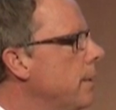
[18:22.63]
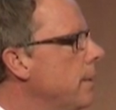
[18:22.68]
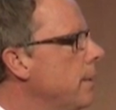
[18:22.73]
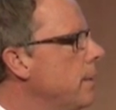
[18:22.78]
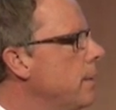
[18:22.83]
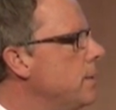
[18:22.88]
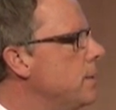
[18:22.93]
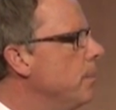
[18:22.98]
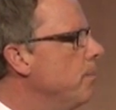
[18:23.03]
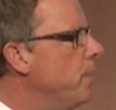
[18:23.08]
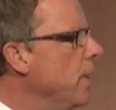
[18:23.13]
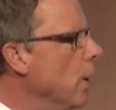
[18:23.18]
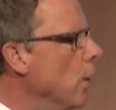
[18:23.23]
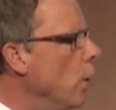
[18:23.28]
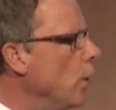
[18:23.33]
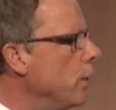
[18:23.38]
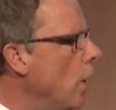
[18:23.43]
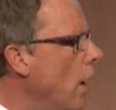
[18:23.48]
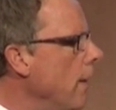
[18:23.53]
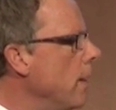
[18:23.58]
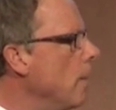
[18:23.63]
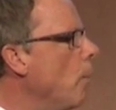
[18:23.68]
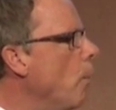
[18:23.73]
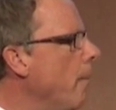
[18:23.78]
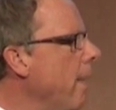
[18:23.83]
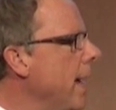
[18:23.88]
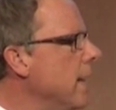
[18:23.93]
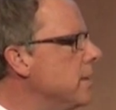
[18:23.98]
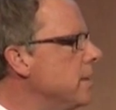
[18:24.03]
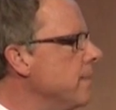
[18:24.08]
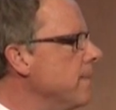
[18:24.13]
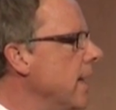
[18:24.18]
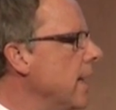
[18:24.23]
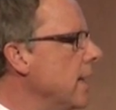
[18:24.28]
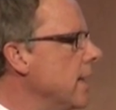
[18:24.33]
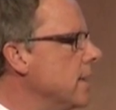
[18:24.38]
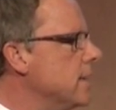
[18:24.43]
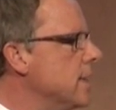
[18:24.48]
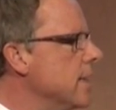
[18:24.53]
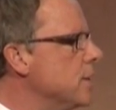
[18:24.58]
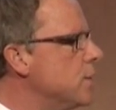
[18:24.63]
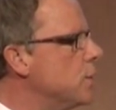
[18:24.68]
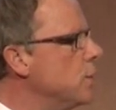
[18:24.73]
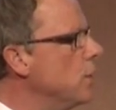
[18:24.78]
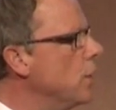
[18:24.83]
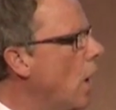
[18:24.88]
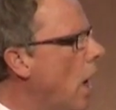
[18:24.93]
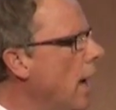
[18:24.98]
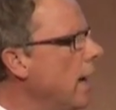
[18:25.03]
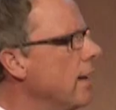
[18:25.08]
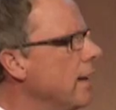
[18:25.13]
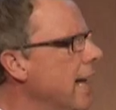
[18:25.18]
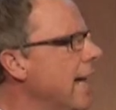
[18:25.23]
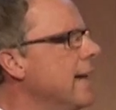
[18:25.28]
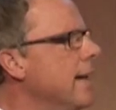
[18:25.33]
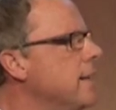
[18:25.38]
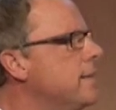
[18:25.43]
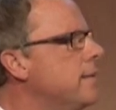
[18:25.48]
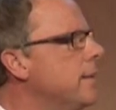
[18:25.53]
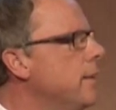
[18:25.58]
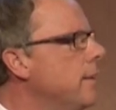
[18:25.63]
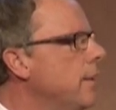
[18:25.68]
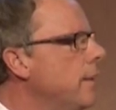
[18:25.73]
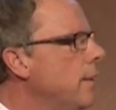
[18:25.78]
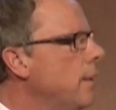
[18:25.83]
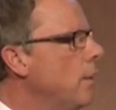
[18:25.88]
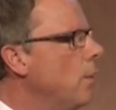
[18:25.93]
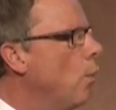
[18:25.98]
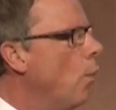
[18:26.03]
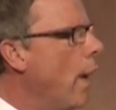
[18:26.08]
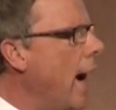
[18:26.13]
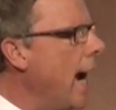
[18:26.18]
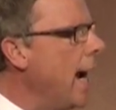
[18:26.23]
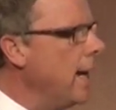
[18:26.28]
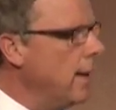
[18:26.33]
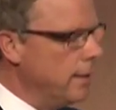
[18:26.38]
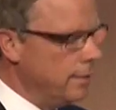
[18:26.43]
To build on the momentum that exists, to not let it wane.